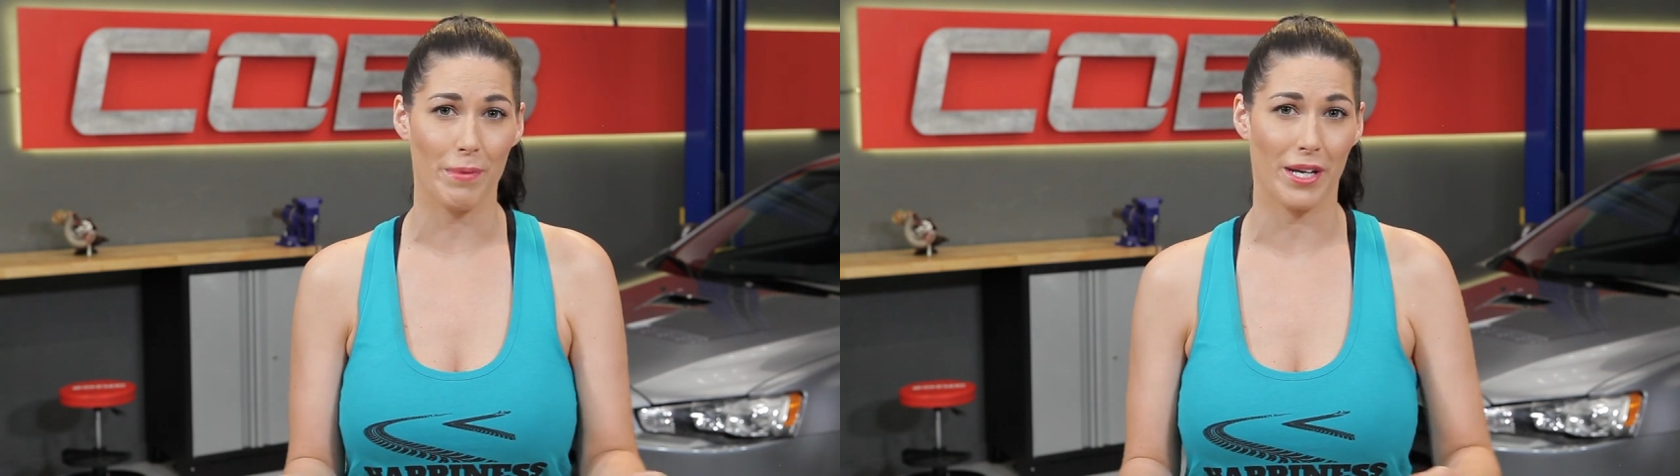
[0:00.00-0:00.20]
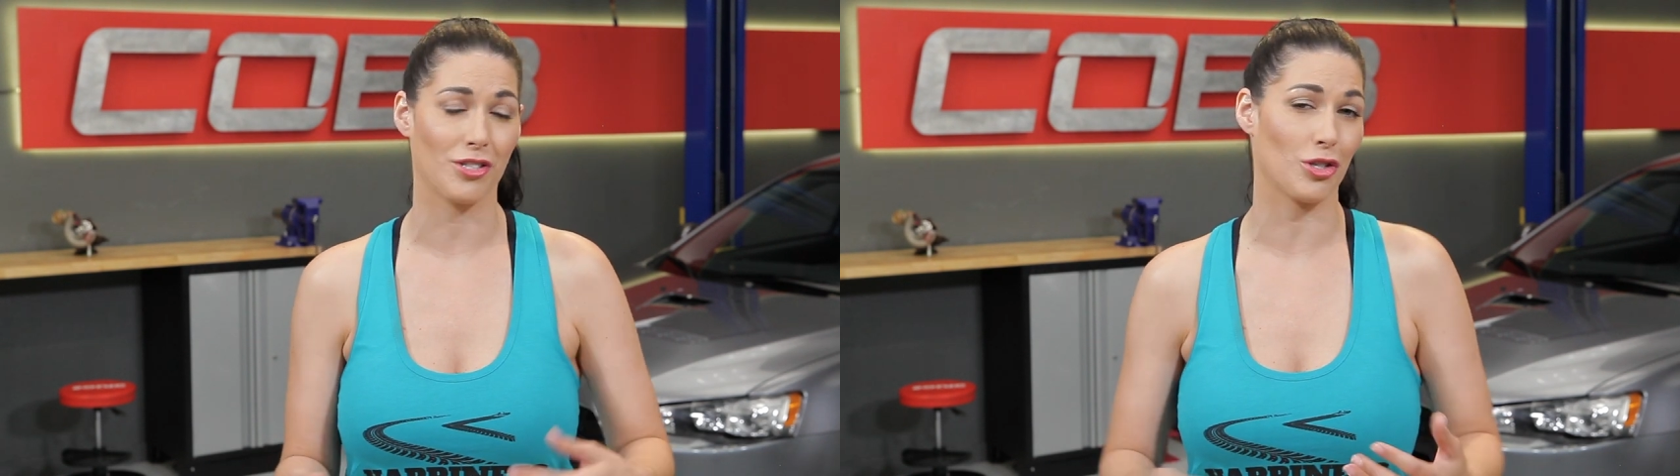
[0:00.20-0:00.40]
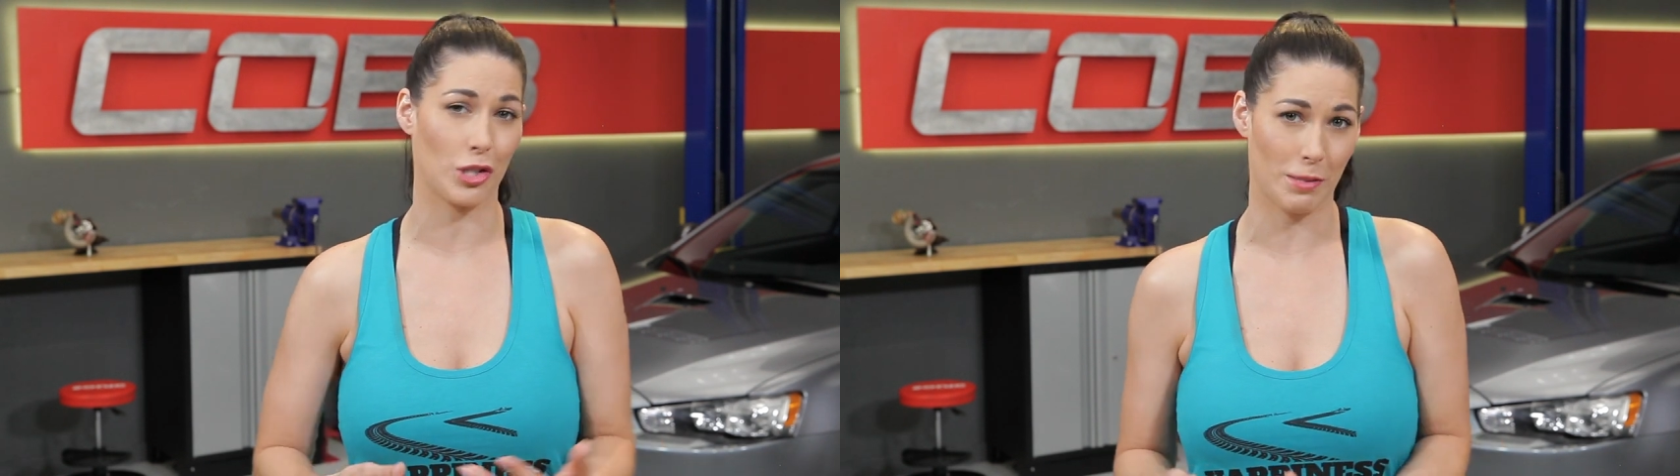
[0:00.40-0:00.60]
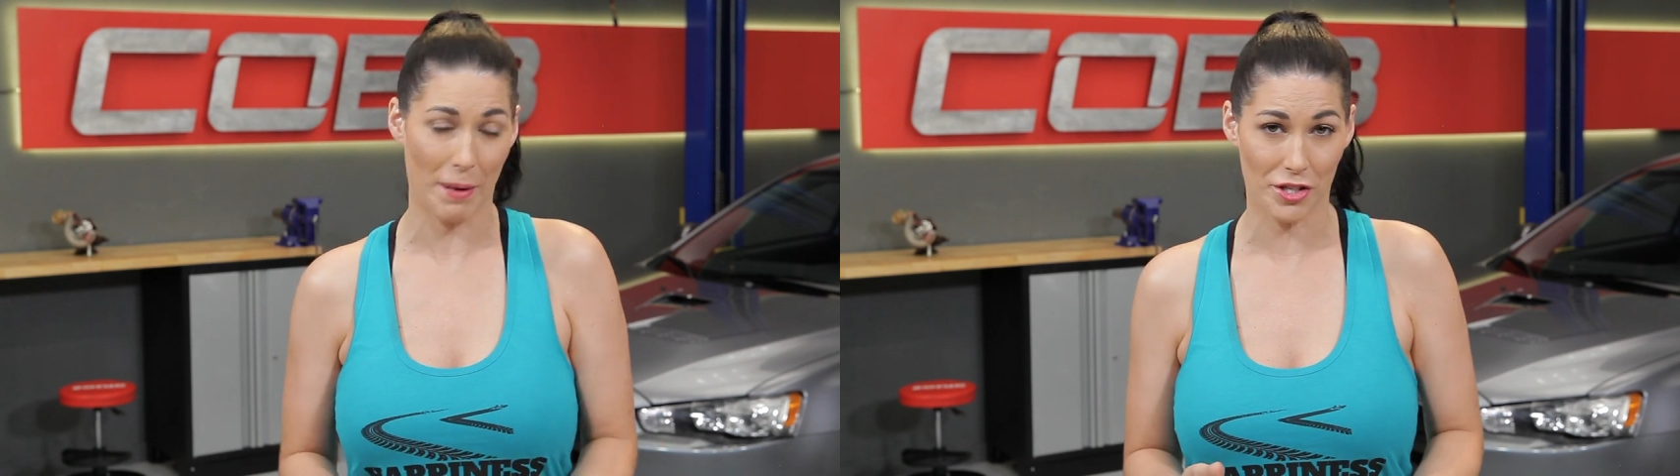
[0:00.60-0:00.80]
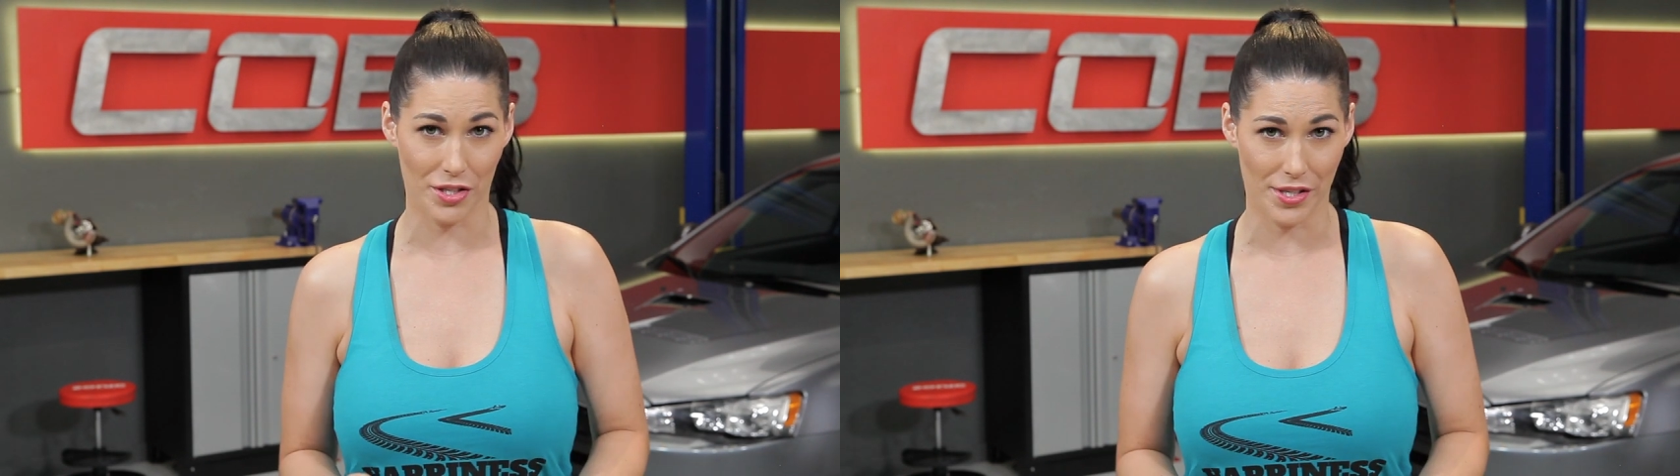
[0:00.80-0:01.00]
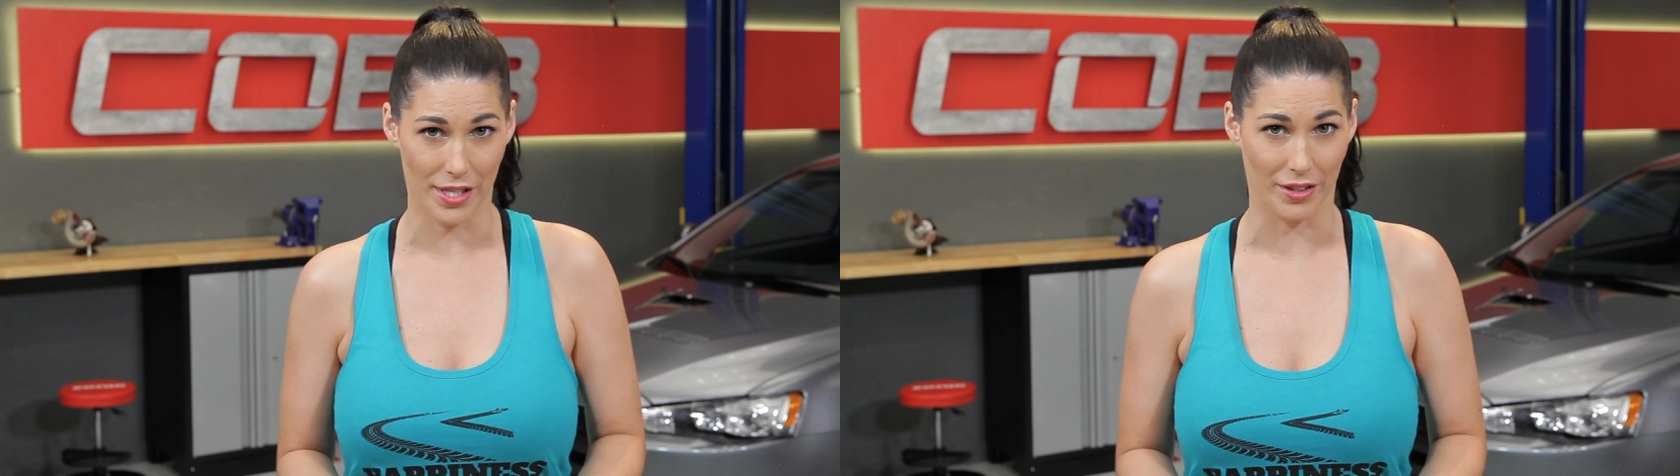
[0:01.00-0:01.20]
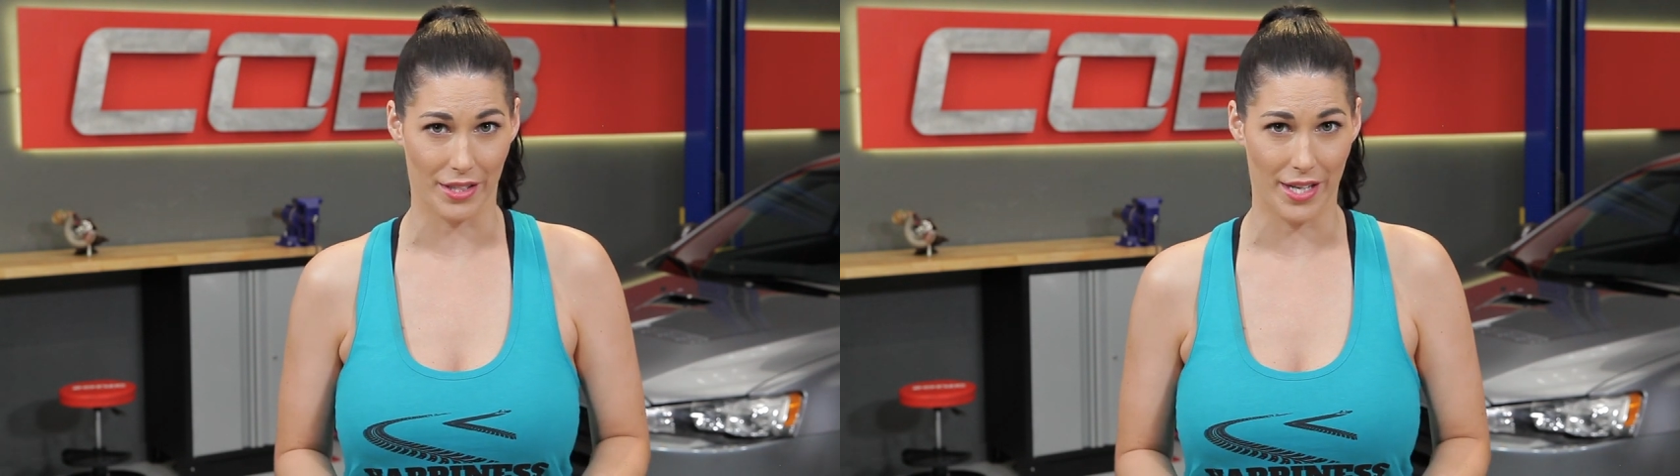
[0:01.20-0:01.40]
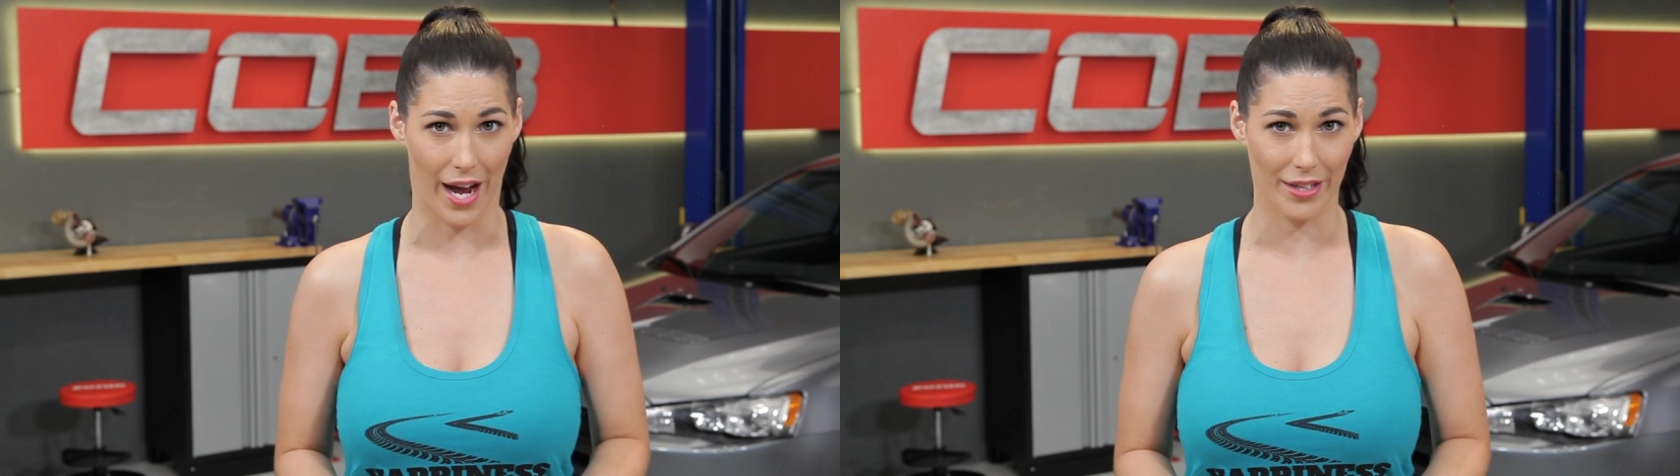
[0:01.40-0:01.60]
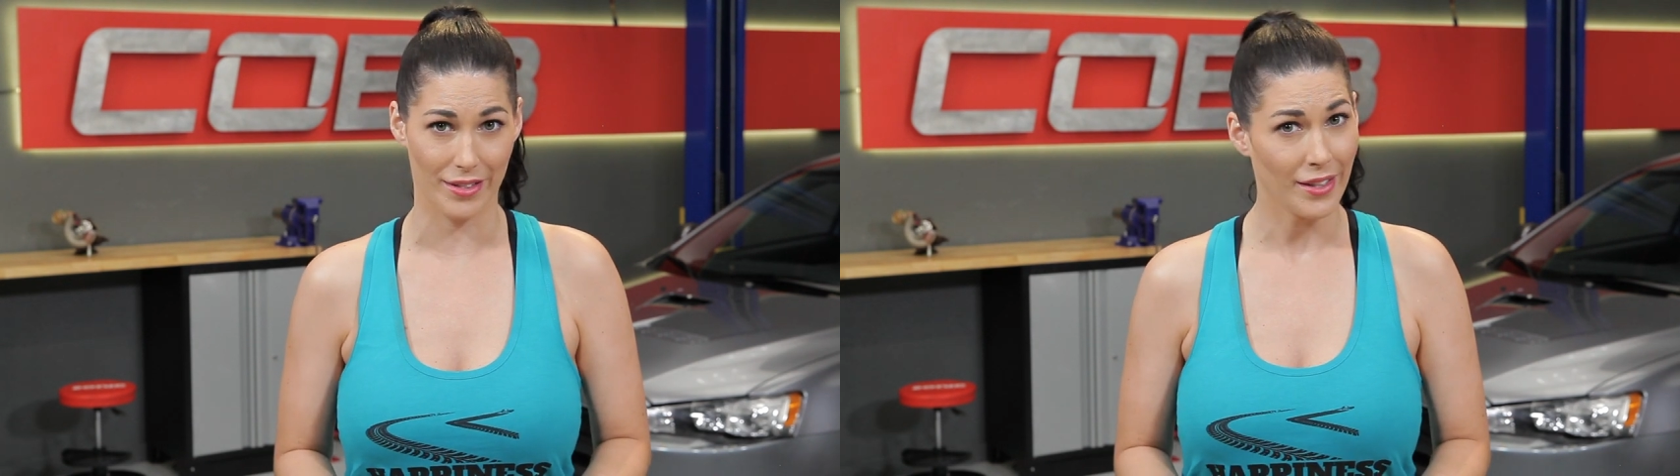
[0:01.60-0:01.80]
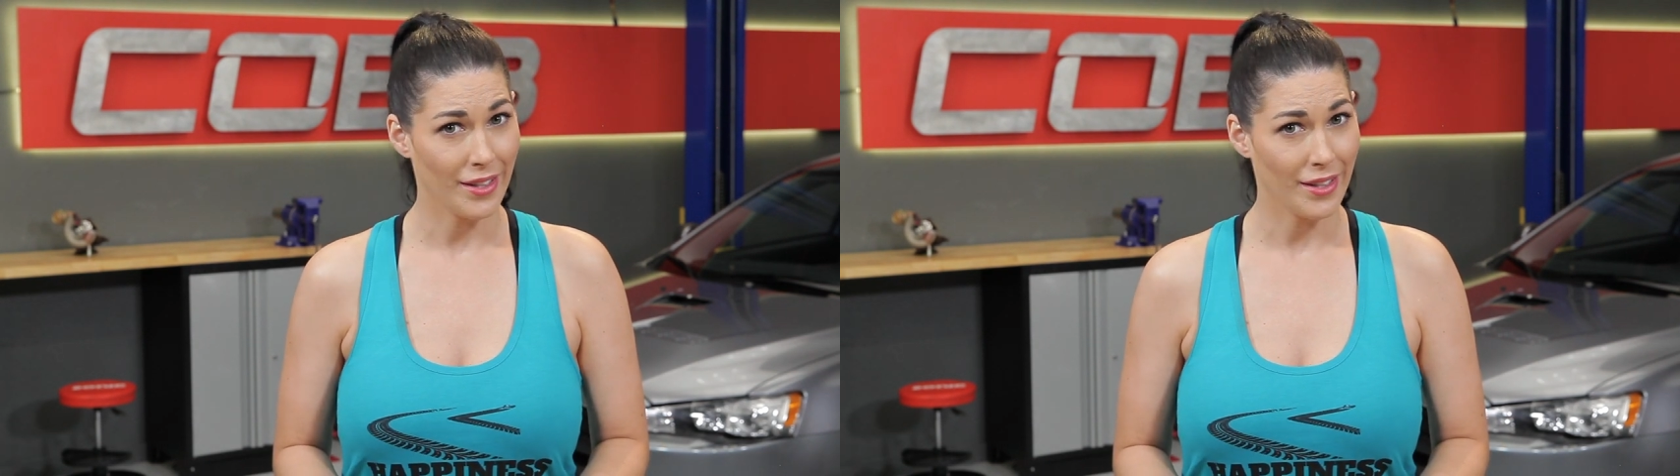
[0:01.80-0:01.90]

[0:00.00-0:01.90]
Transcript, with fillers: because your suspension's still intact.